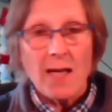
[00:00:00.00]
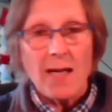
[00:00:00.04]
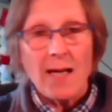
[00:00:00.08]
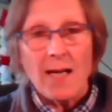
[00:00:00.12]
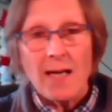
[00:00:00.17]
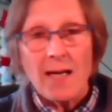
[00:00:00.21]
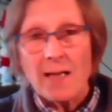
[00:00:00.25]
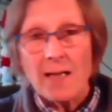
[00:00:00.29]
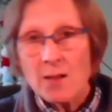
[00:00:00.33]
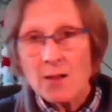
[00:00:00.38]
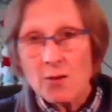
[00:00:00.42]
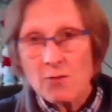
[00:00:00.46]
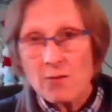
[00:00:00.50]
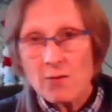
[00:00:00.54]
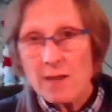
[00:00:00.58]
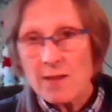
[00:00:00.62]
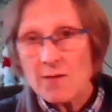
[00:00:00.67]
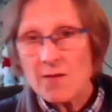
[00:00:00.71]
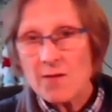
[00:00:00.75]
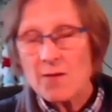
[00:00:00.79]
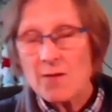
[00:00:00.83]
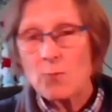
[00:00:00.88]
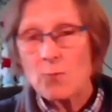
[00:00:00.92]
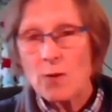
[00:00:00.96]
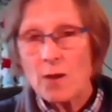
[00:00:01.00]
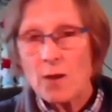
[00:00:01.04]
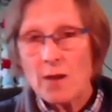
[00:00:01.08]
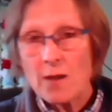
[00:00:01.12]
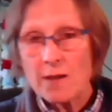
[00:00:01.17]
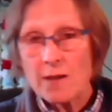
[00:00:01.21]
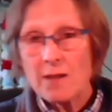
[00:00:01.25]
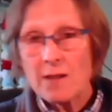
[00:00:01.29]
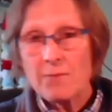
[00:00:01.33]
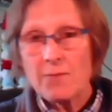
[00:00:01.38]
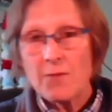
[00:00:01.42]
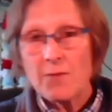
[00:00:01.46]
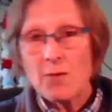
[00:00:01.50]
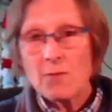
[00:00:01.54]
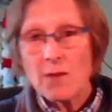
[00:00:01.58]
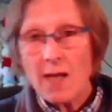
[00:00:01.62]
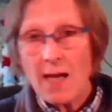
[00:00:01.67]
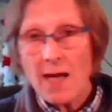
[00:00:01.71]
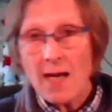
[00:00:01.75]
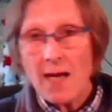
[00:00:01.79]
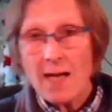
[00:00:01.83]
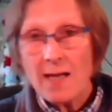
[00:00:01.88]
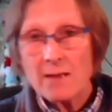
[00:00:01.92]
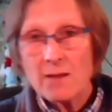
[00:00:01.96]
Increase the work if you
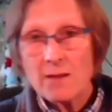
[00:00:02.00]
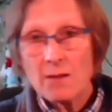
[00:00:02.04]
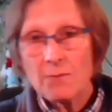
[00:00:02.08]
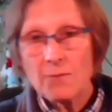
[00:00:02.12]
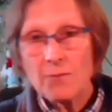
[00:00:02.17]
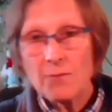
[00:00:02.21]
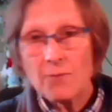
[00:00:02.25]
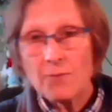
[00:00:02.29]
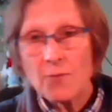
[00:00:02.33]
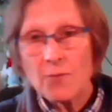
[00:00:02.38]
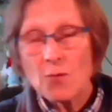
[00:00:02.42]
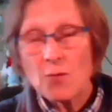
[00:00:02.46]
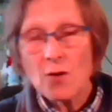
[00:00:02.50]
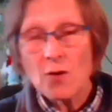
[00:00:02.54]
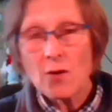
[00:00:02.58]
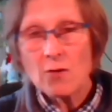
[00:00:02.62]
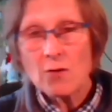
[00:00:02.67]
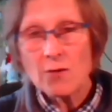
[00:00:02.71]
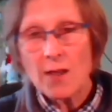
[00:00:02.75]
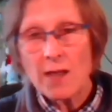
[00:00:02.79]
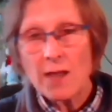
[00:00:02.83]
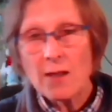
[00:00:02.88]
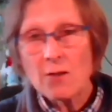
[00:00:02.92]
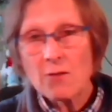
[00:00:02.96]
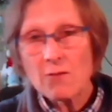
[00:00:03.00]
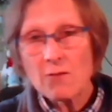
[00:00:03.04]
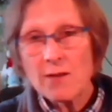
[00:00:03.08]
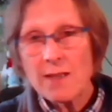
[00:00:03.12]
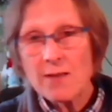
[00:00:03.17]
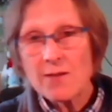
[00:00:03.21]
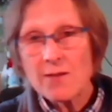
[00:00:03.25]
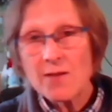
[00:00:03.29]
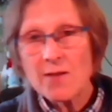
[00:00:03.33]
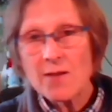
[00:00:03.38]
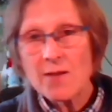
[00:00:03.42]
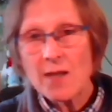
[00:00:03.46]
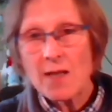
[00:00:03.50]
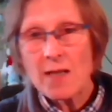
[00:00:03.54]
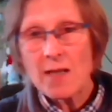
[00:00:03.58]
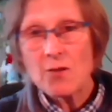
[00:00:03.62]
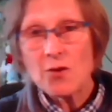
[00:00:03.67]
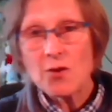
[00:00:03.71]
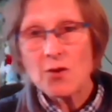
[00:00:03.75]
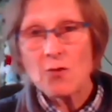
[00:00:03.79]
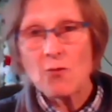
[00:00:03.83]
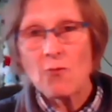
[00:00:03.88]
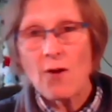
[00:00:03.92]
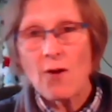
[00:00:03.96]
can. If you can't increase the
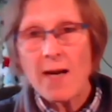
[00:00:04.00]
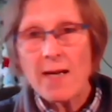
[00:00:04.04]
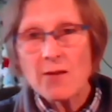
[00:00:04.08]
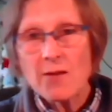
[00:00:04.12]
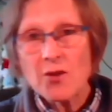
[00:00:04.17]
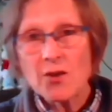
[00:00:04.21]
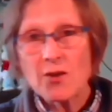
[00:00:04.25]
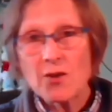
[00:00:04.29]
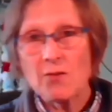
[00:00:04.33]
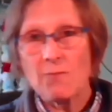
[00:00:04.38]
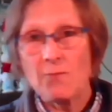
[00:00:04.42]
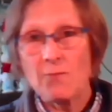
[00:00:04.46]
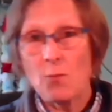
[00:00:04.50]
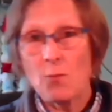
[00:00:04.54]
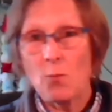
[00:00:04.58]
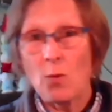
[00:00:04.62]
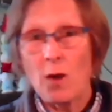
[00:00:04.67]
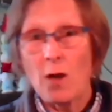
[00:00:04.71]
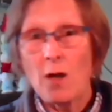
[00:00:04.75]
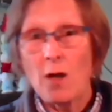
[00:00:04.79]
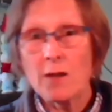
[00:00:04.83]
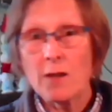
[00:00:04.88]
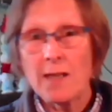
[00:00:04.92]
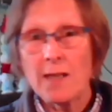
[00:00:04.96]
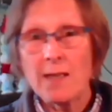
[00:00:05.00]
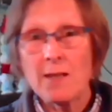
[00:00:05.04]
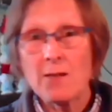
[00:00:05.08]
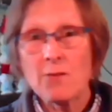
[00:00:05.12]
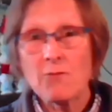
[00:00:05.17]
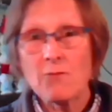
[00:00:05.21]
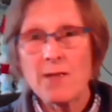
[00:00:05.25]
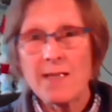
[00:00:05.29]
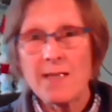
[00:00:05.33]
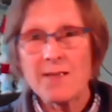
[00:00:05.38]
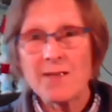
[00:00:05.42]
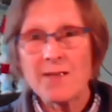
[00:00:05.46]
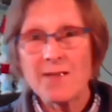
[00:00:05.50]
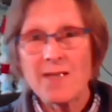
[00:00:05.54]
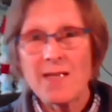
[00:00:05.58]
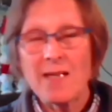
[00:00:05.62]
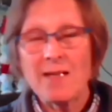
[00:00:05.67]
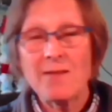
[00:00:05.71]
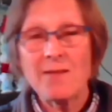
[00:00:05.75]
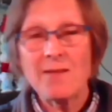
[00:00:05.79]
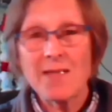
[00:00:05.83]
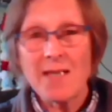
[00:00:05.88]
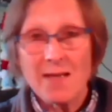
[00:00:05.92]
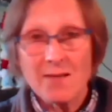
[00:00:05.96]
duration of the work, increase the
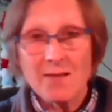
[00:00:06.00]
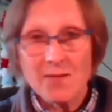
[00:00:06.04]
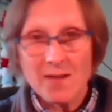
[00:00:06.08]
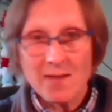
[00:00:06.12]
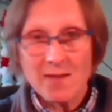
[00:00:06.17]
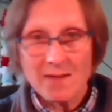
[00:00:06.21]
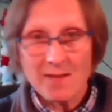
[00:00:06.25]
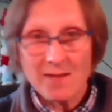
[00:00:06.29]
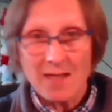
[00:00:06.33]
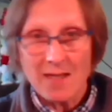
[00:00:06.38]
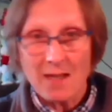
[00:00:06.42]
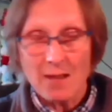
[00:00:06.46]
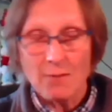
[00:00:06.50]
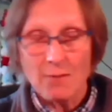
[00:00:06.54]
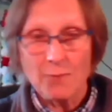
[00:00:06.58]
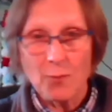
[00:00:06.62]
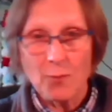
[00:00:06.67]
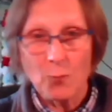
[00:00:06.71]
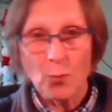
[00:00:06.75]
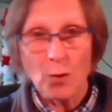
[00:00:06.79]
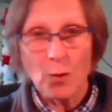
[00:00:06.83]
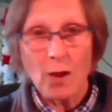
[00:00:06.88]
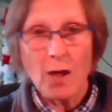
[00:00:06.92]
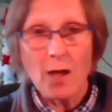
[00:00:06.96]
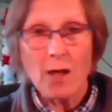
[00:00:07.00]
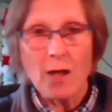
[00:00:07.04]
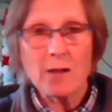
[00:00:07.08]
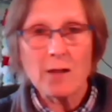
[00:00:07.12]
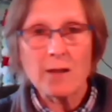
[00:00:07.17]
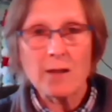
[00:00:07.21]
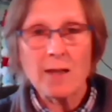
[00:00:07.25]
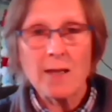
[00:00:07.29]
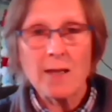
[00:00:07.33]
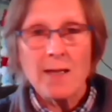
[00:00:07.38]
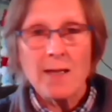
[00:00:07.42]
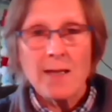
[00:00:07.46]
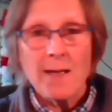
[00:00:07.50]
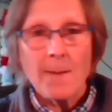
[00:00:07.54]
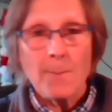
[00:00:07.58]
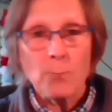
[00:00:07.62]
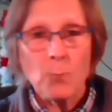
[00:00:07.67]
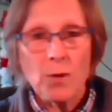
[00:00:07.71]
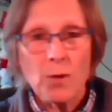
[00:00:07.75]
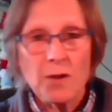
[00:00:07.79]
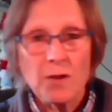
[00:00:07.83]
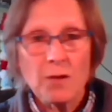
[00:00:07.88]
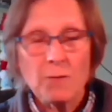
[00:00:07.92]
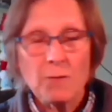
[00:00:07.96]
intensity of the work. And
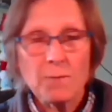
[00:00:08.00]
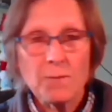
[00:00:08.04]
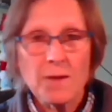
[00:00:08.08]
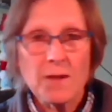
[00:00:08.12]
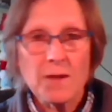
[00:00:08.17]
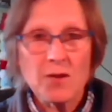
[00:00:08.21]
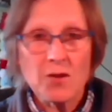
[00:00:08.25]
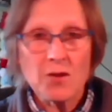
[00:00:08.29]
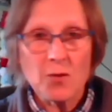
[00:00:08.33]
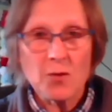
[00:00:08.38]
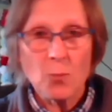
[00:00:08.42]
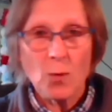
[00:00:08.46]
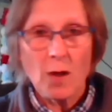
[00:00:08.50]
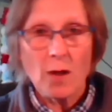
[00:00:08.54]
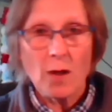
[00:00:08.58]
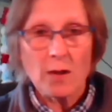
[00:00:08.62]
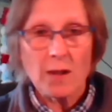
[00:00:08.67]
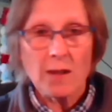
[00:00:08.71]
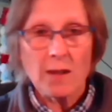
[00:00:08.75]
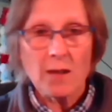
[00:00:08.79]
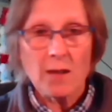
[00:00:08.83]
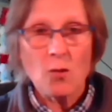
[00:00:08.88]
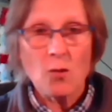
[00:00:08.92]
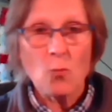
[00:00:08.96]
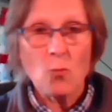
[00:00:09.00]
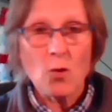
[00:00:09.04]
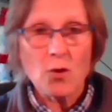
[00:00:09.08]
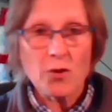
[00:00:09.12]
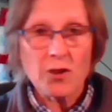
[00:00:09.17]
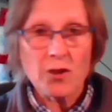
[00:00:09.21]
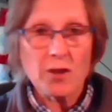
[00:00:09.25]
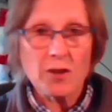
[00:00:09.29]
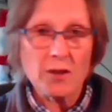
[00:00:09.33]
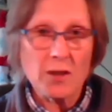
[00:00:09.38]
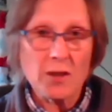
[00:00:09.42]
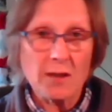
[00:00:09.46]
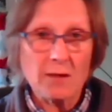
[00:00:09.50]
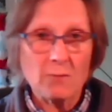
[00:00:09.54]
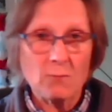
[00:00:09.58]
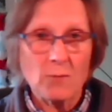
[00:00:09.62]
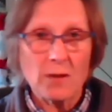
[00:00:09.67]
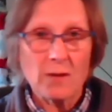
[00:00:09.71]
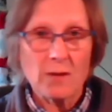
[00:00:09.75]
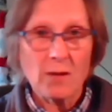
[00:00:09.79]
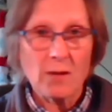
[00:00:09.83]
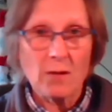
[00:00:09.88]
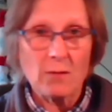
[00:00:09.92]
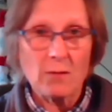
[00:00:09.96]
when you've finished working, I'll wash her down
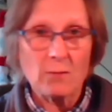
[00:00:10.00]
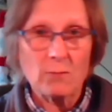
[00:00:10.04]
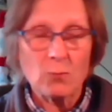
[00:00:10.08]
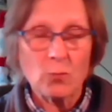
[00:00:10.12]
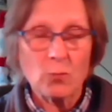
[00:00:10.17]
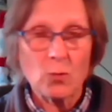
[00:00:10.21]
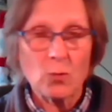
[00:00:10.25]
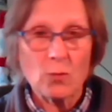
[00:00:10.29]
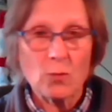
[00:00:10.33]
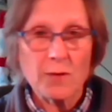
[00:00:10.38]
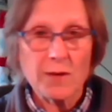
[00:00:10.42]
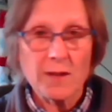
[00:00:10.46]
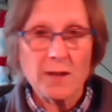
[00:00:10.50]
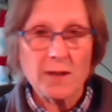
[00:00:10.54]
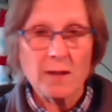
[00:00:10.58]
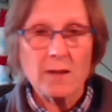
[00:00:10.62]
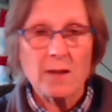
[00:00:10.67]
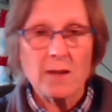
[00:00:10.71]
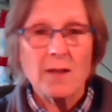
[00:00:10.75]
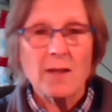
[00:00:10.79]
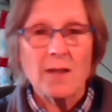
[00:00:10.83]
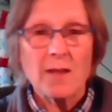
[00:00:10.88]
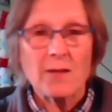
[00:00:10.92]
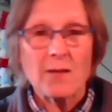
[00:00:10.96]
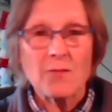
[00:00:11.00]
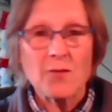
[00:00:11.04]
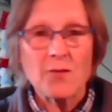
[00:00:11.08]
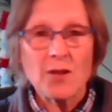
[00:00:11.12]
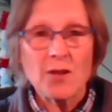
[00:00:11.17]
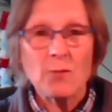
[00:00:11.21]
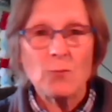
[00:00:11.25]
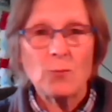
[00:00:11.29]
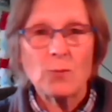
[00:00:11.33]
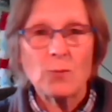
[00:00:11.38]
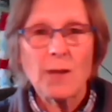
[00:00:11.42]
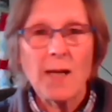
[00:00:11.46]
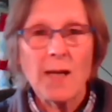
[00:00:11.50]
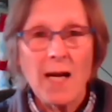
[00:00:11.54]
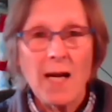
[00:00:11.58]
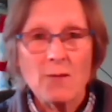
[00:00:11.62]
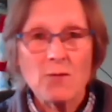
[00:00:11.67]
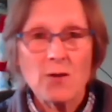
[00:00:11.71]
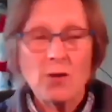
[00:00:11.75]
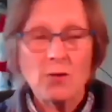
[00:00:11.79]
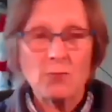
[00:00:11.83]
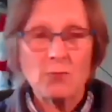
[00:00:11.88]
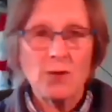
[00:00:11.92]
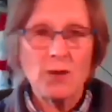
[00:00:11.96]
with cold water and she'll
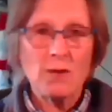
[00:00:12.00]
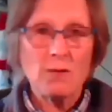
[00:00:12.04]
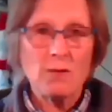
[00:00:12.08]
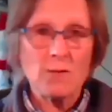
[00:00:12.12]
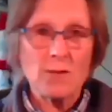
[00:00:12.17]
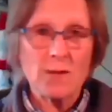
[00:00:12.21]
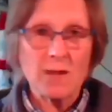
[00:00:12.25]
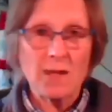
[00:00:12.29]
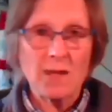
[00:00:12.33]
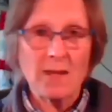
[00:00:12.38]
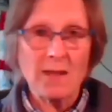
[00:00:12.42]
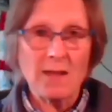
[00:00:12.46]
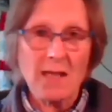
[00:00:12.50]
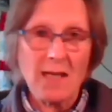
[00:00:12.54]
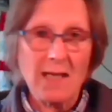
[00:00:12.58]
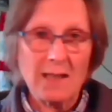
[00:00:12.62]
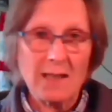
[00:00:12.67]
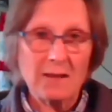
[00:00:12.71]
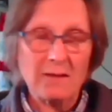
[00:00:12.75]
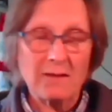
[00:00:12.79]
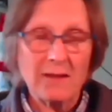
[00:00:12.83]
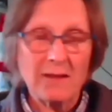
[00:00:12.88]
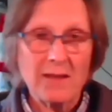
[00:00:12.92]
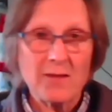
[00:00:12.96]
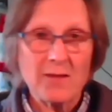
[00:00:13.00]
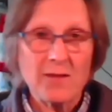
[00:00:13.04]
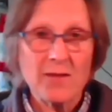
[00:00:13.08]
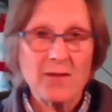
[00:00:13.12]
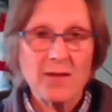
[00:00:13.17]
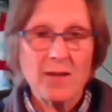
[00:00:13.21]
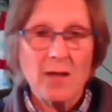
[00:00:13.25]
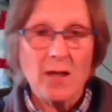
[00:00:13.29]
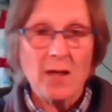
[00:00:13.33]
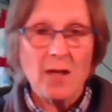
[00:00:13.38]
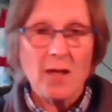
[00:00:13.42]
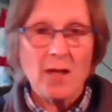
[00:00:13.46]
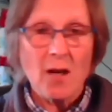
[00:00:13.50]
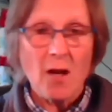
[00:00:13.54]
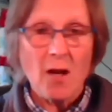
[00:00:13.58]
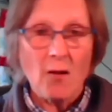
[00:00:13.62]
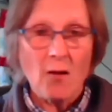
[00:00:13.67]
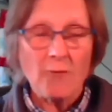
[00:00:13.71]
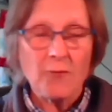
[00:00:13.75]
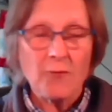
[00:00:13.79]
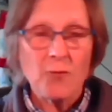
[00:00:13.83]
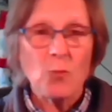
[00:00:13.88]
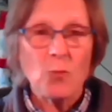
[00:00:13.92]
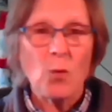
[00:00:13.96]
carry on using berries
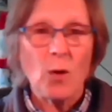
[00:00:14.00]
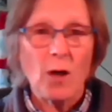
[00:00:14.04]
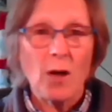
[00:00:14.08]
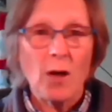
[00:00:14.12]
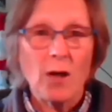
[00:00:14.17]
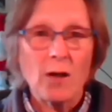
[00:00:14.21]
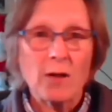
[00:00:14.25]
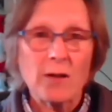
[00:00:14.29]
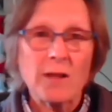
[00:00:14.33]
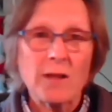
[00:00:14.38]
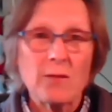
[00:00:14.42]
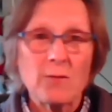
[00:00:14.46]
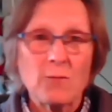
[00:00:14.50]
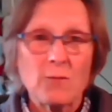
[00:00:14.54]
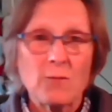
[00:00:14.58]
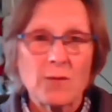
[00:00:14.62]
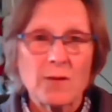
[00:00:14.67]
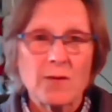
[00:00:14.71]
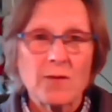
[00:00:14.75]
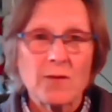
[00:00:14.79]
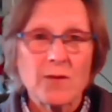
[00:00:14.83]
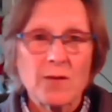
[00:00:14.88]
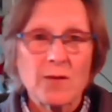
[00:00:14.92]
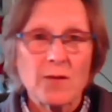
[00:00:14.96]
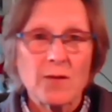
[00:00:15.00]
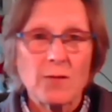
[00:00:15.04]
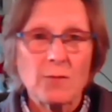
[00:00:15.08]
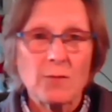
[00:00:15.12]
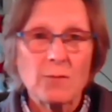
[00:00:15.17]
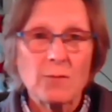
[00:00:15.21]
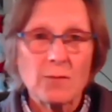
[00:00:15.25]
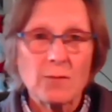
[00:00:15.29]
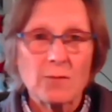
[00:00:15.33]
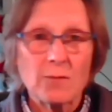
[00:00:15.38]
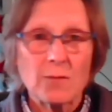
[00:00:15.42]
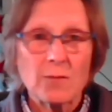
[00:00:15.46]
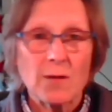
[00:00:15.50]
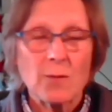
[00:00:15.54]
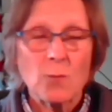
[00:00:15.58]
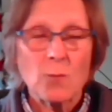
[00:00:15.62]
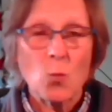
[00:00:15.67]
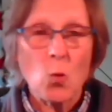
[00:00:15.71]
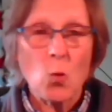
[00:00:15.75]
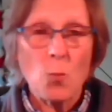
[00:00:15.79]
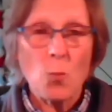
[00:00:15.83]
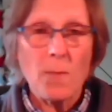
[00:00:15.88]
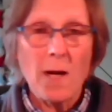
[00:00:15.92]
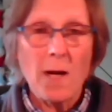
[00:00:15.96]
after work in order to
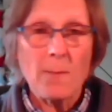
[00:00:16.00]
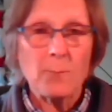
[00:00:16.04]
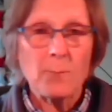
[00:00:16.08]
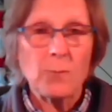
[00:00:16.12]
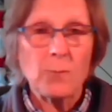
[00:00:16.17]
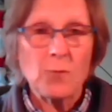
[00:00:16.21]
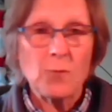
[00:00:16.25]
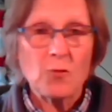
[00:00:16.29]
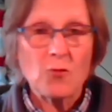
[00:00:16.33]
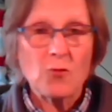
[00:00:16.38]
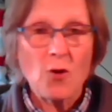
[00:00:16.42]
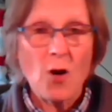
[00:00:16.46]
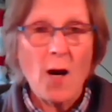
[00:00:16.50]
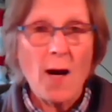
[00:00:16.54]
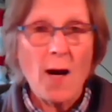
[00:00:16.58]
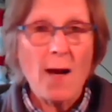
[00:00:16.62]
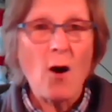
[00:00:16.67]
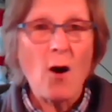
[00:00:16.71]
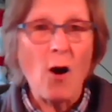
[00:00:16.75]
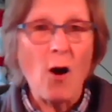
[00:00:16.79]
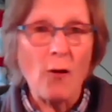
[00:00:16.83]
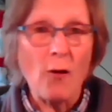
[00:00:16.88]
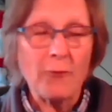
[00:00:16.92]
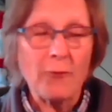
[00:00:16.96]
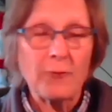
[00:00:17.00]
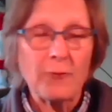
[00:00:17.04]
warm up and dry off.